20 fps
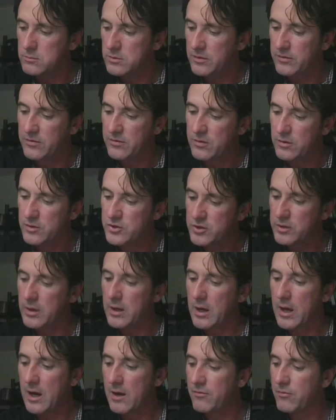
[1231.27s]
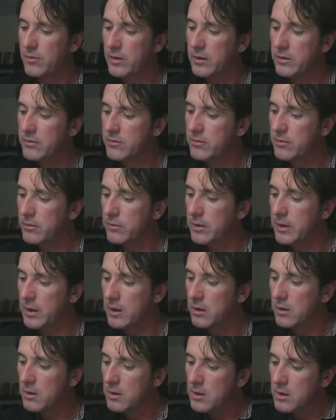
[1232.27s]
assertion halfway through
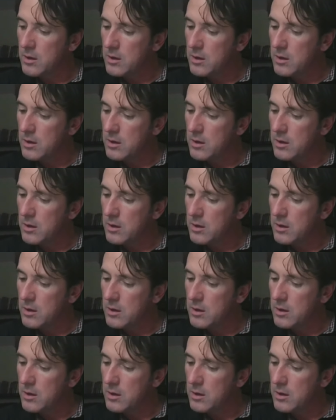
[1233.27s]
here.